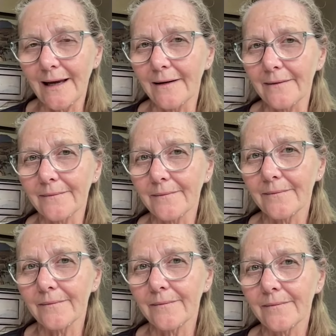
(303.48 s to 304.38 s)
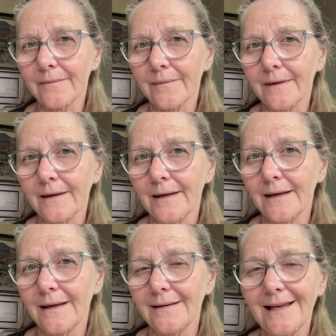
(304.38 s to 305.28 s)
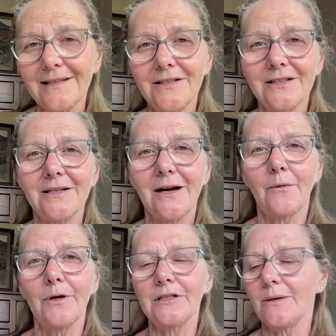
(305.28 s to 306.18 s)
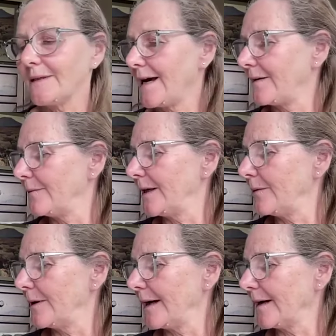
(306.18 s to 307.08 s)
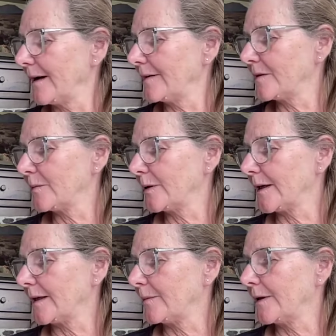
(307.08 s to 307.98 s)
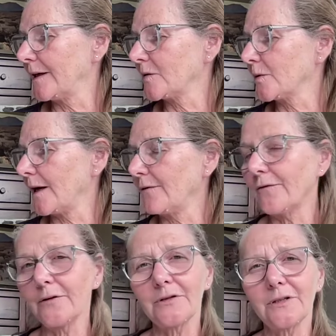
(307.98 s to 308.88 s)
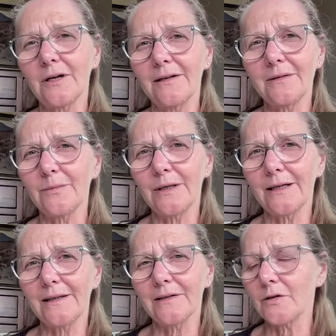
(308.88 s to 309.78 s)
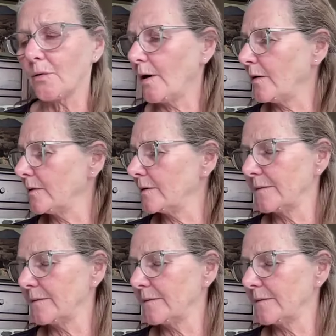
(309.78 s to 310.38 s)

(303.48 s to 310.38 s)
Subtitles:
now. That's just not what jumped out at me when I contemplated, because when I first contemplated this quote,